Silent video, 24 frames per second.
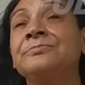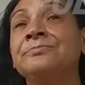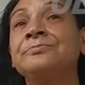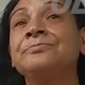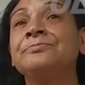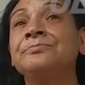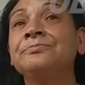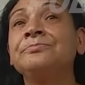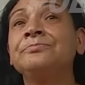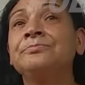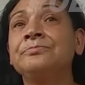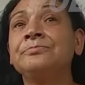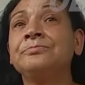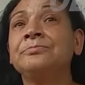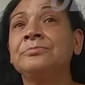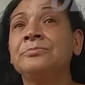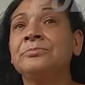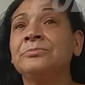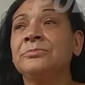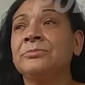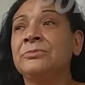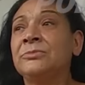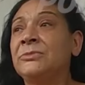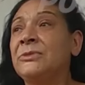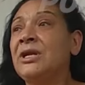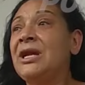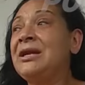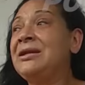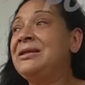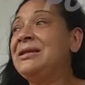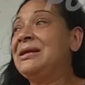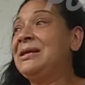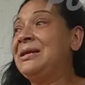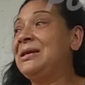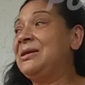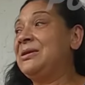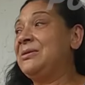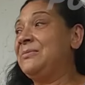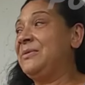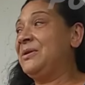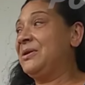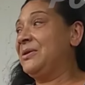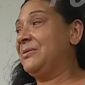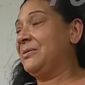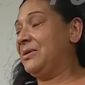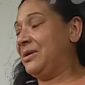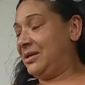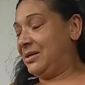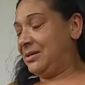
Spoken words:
Okay. I think it'll be all right.